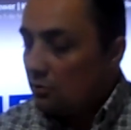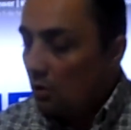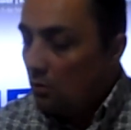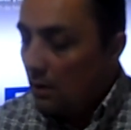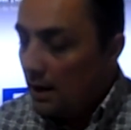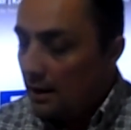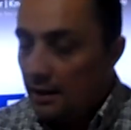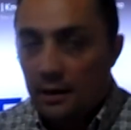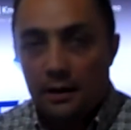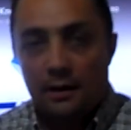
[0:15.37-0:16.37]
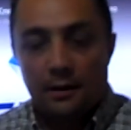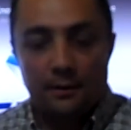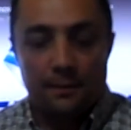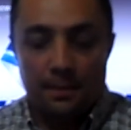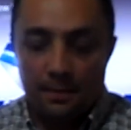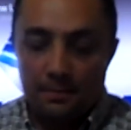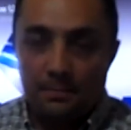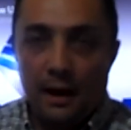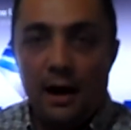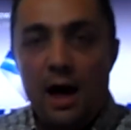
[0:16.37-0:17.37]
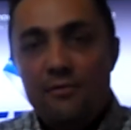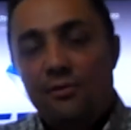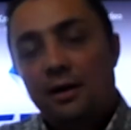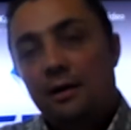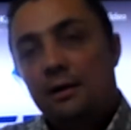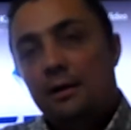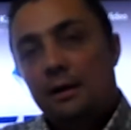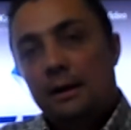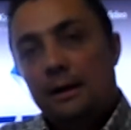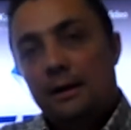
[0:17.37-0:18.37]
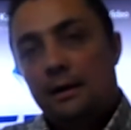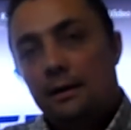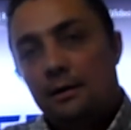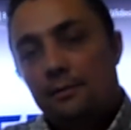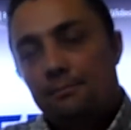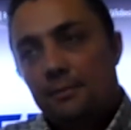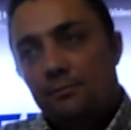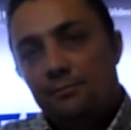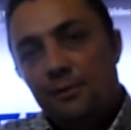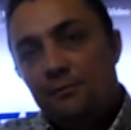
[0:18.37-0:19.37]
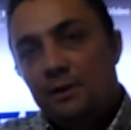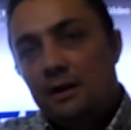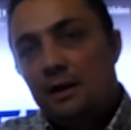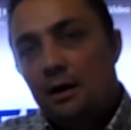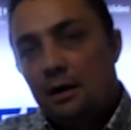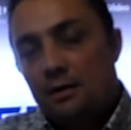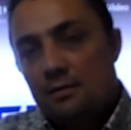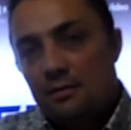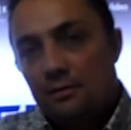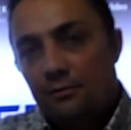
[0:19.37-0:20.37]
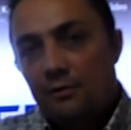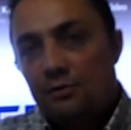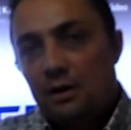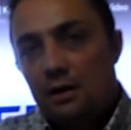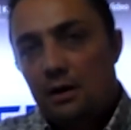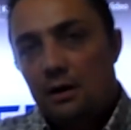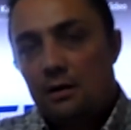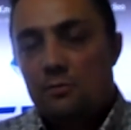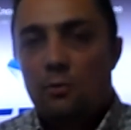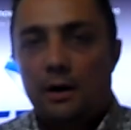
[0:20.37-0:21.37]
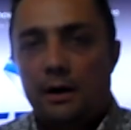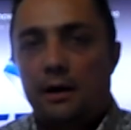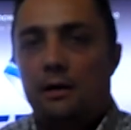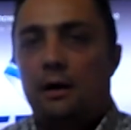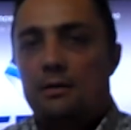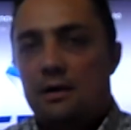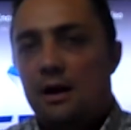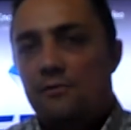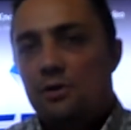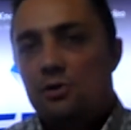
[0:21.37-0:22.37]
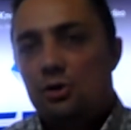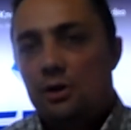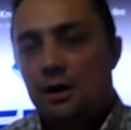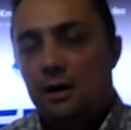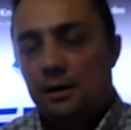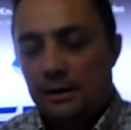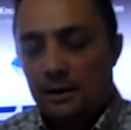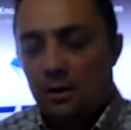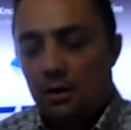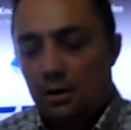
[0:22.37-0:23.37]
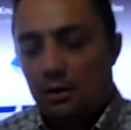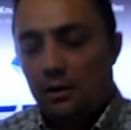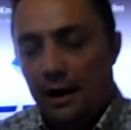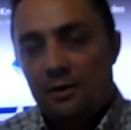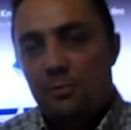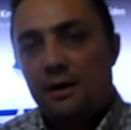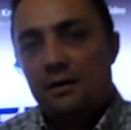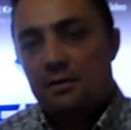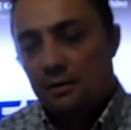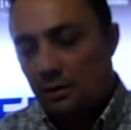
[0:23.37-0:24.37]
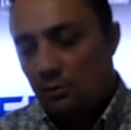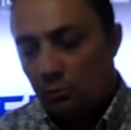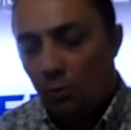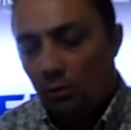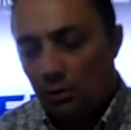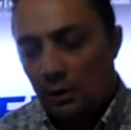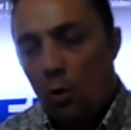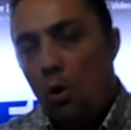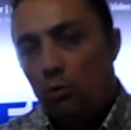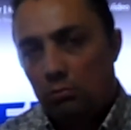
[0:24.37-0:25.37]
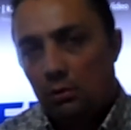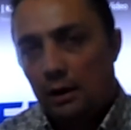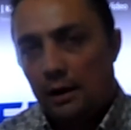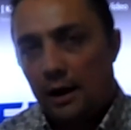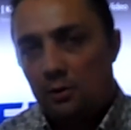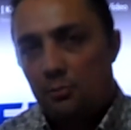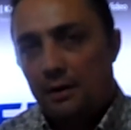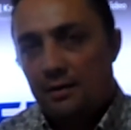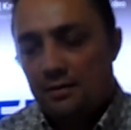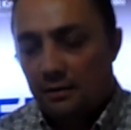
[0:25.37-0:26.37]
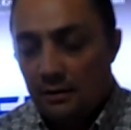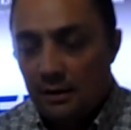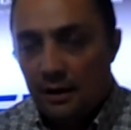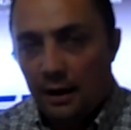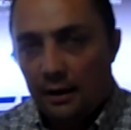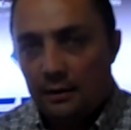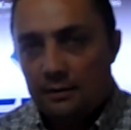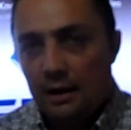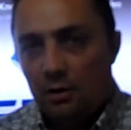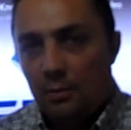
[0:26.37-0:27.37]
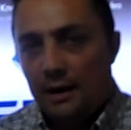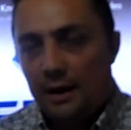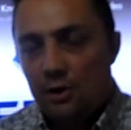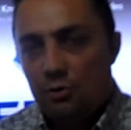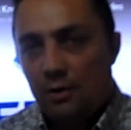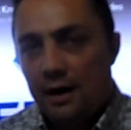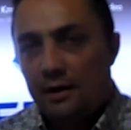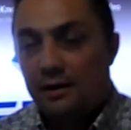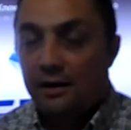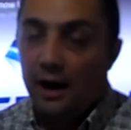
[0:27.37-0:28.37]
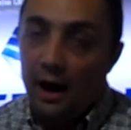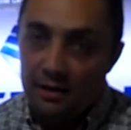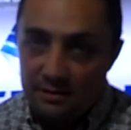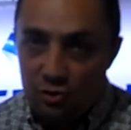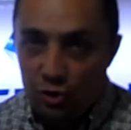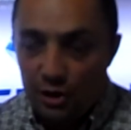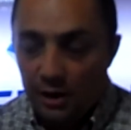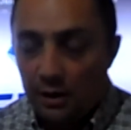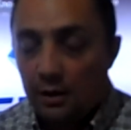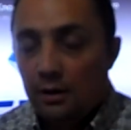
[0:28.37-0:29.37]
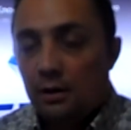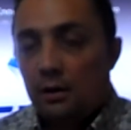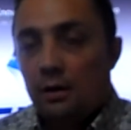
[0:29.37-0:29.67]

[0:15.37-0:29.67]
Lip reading: So I have 15 years working as RF engineer, experiencing the whole experience in the telecommunication area as engineer.